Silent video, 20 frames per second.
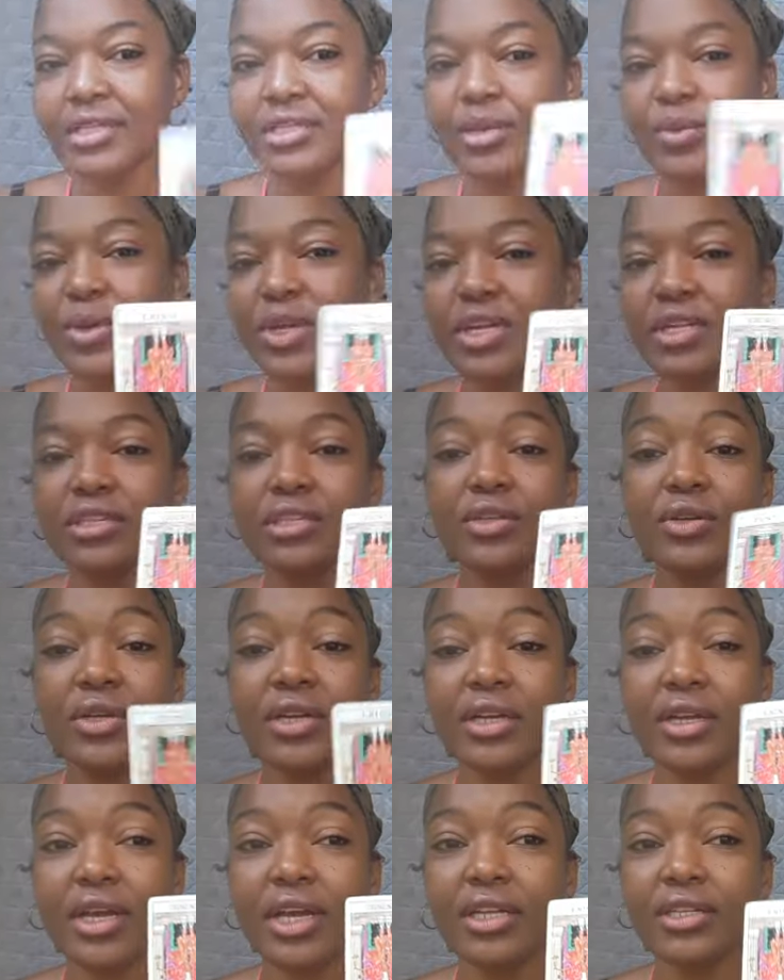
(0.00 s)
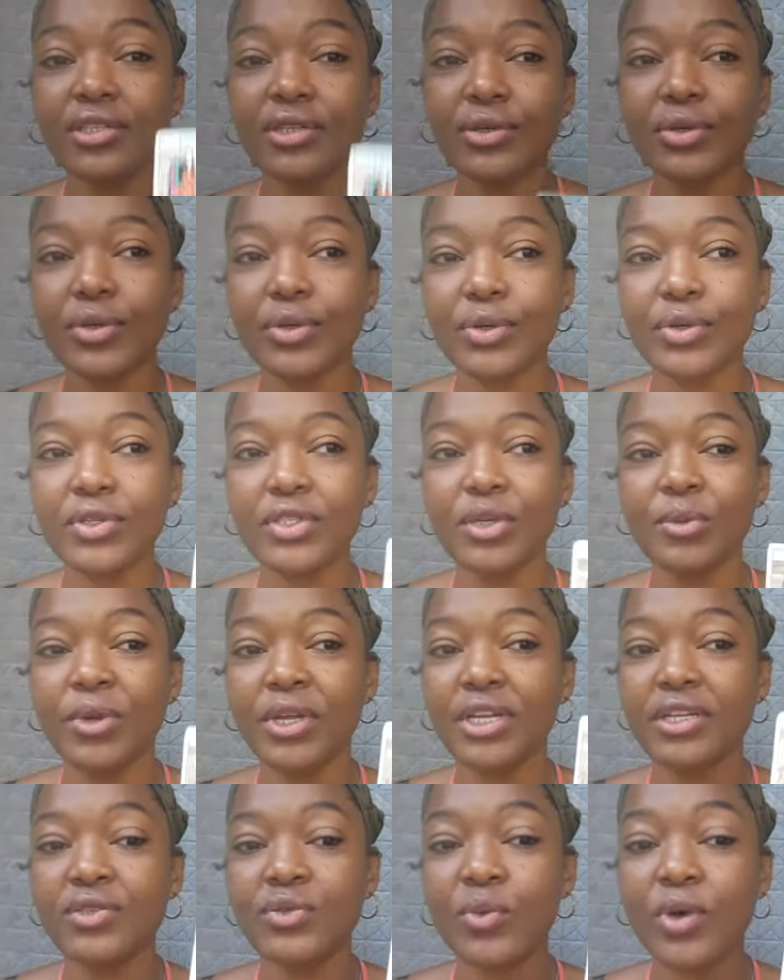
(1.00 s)
someone is looking at you though
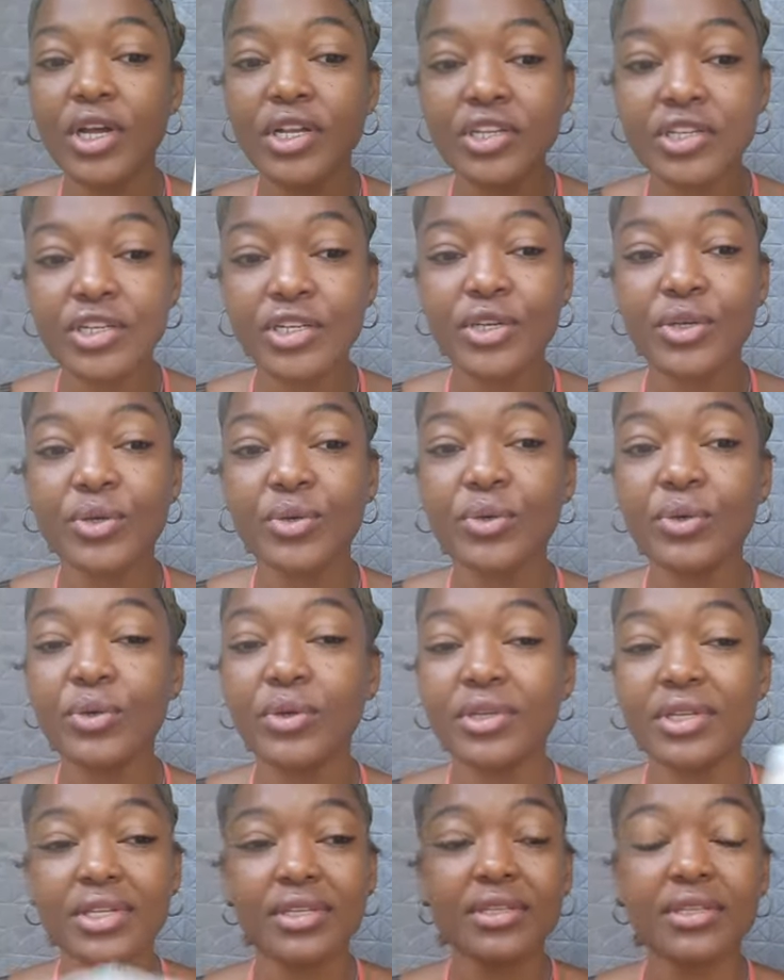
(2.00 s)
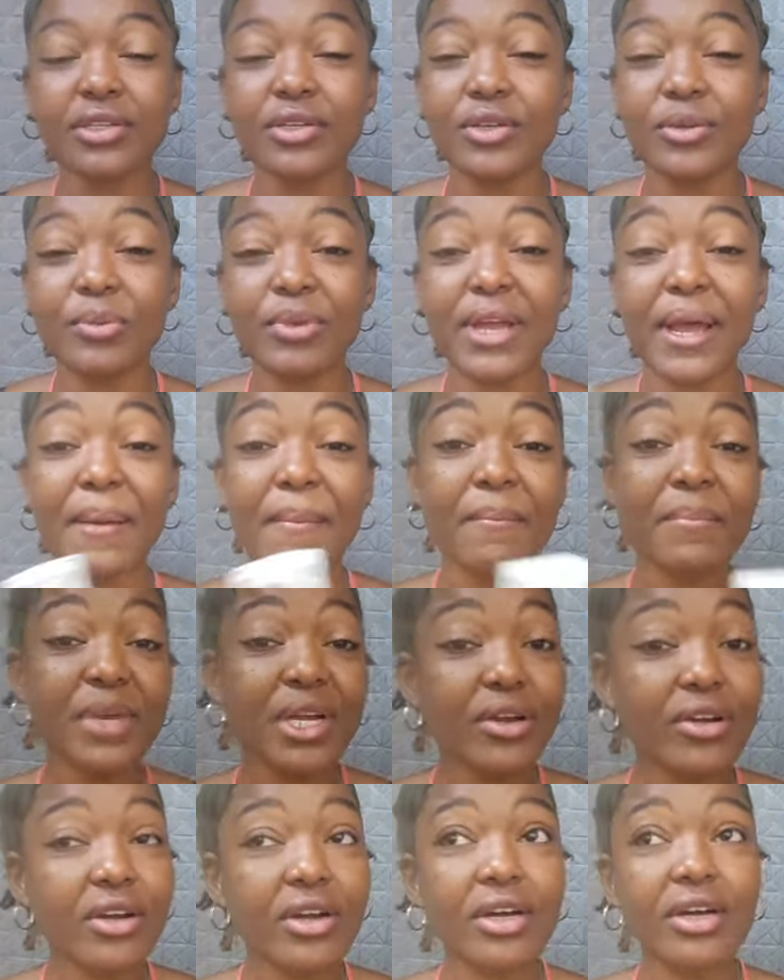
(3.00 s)
someone is watching you it could be a
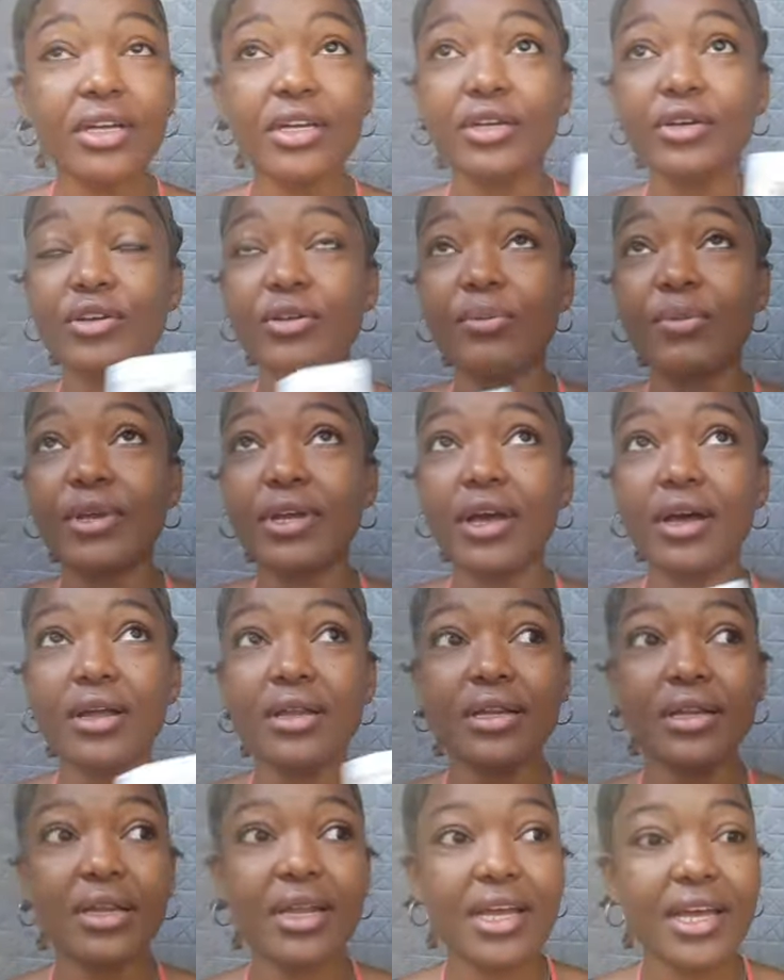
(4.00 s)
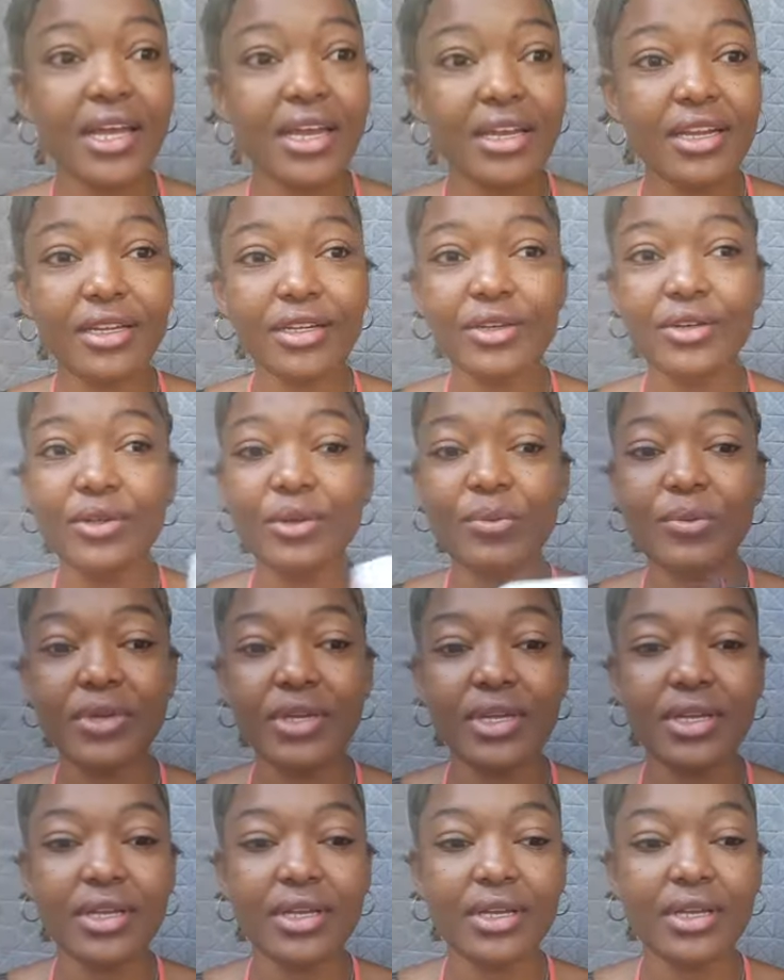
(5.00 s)
mirror it could be online it could
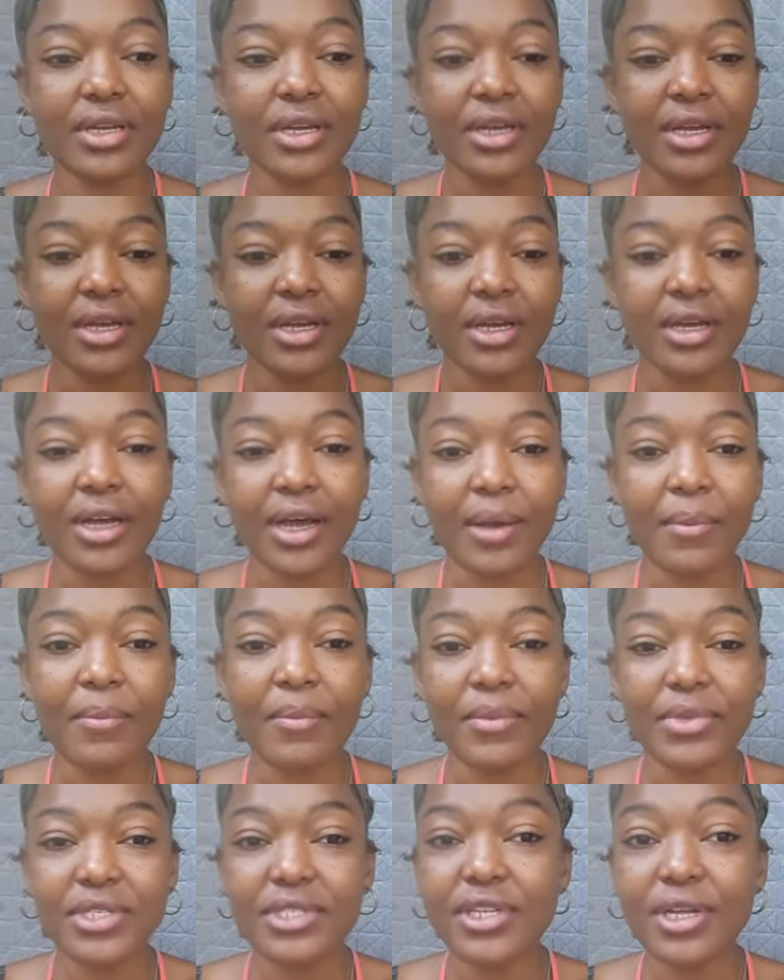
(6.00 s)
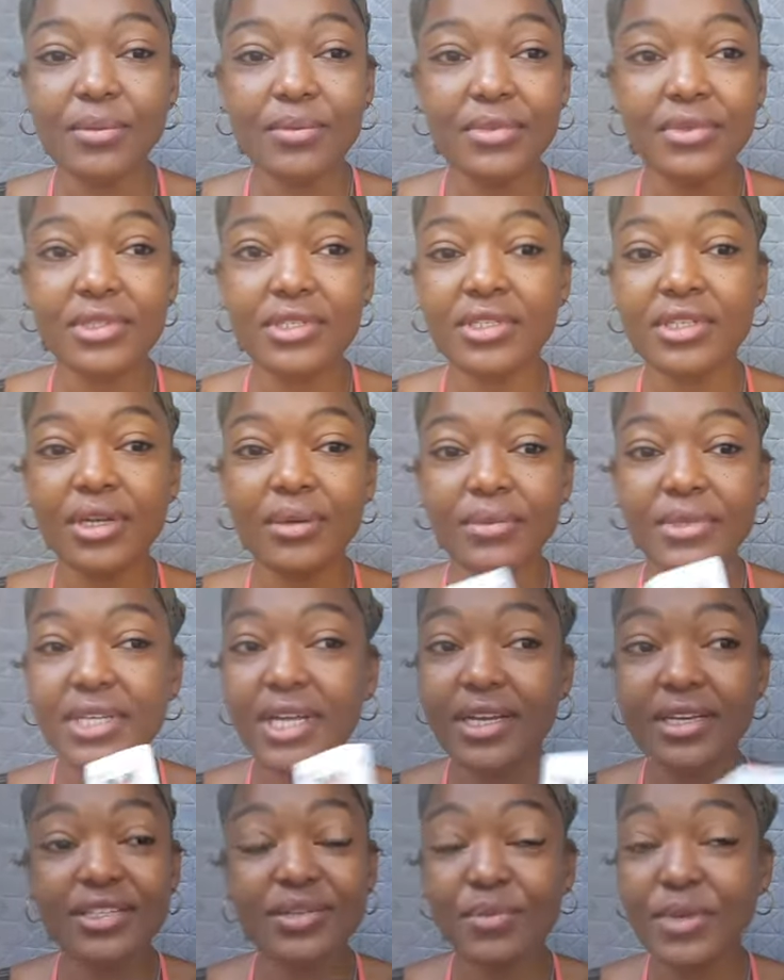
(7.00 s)
be um, some some
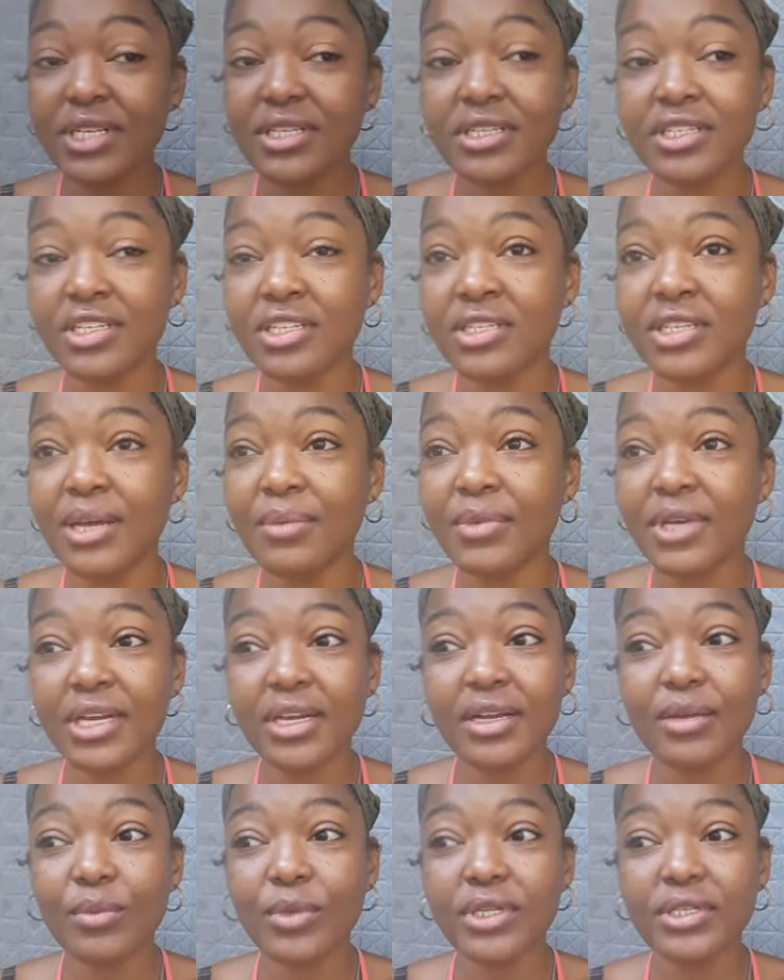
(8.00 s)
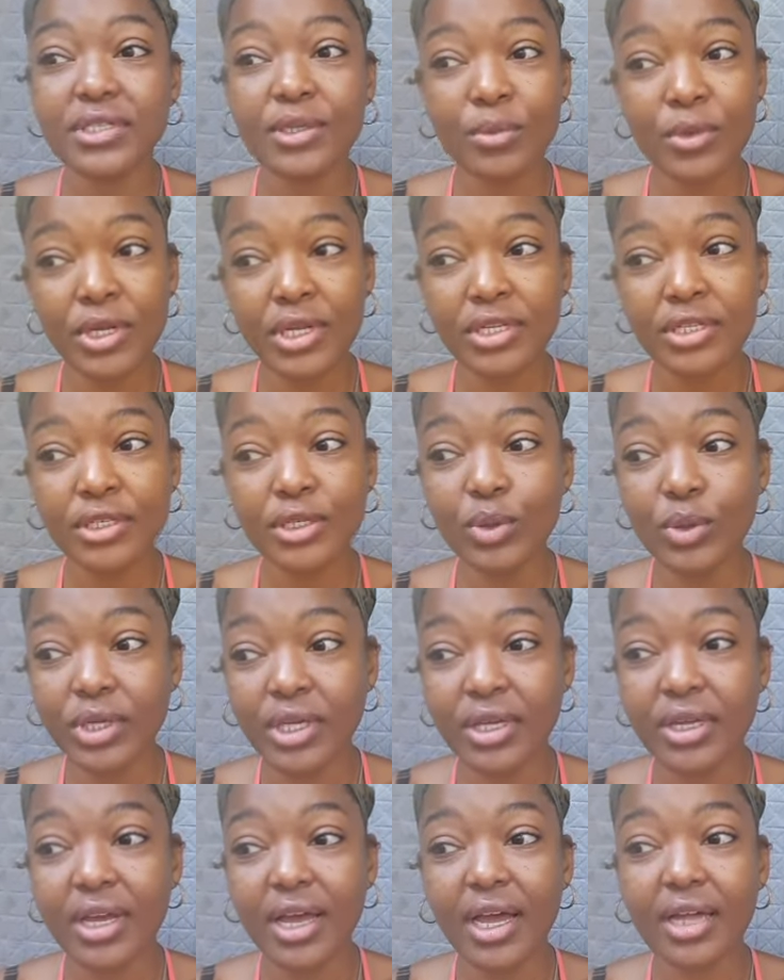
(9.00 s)
text messages i'm getting but someone is
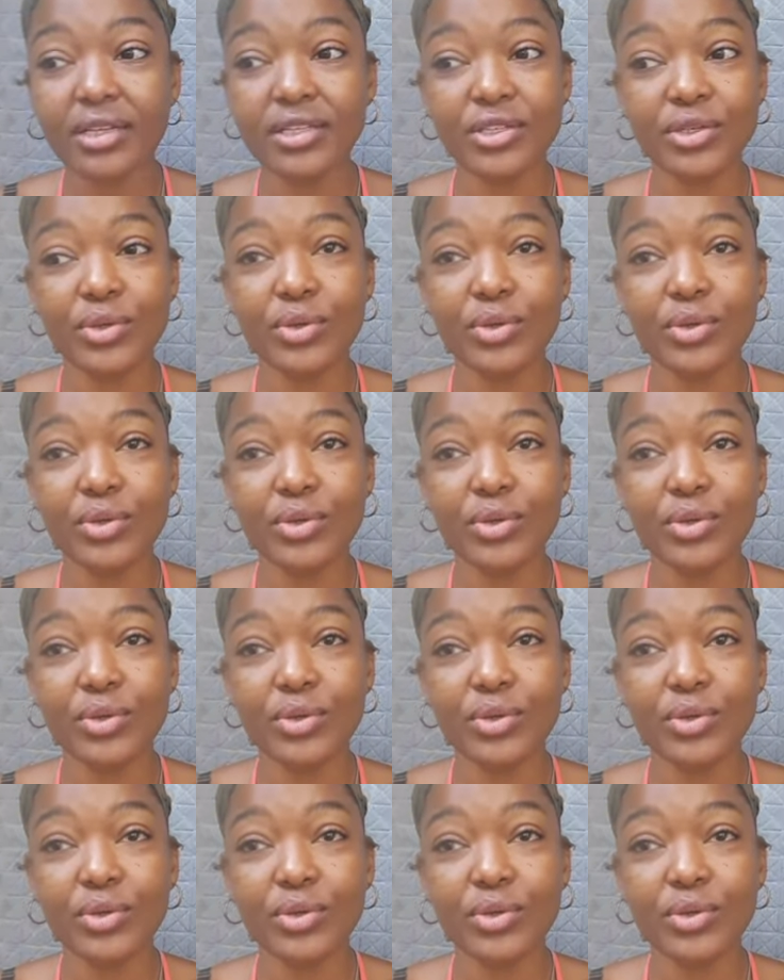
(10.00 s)
looking at